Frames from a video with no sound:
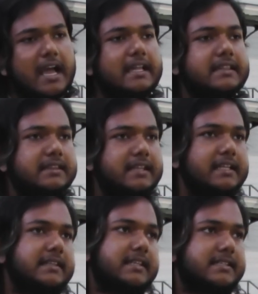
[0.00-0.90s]
And
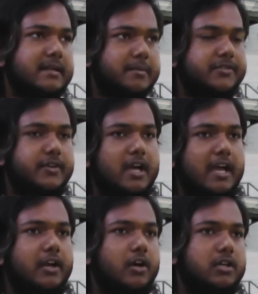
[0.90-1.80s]
then this semester
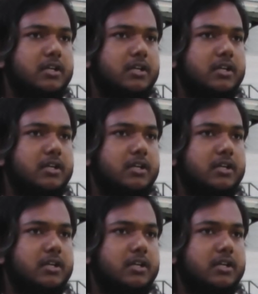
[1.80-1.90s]
I got